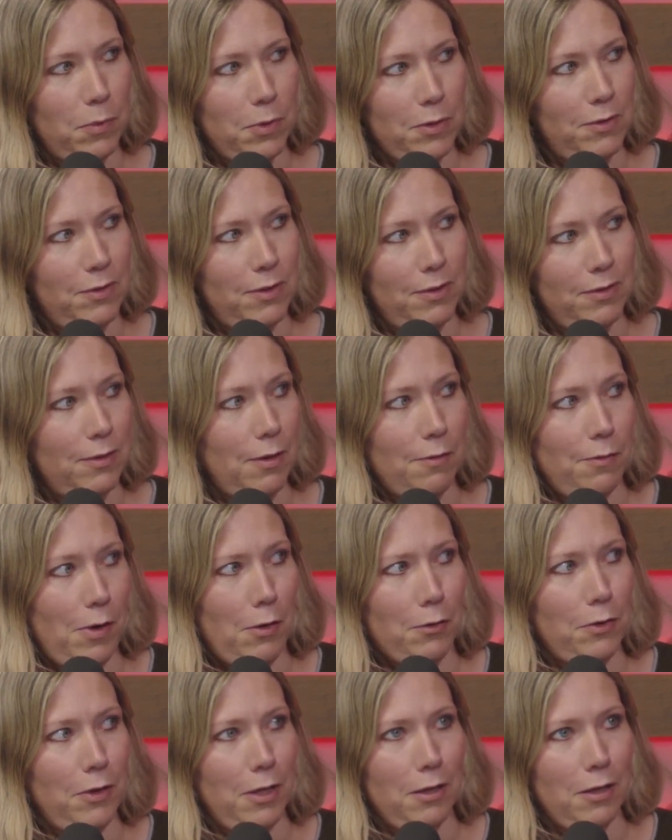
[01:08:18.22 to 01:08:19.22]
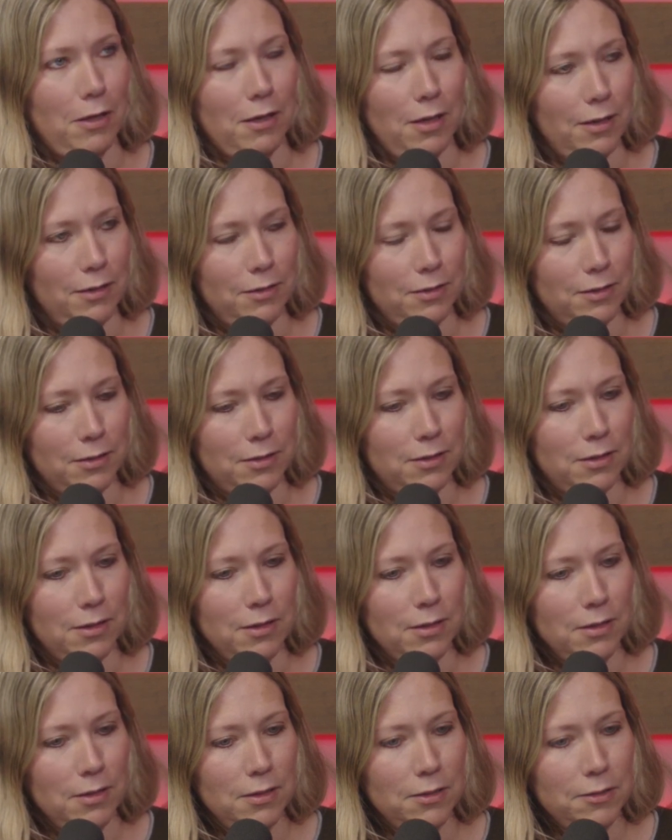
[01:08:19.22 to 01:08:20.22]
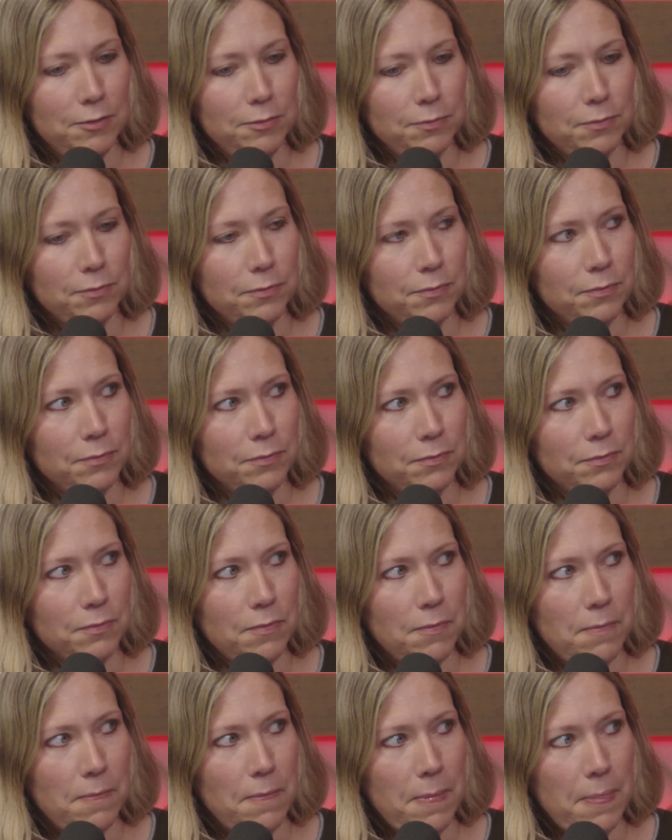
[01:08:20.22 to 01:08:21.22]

puts this stuff out there. We had a lot of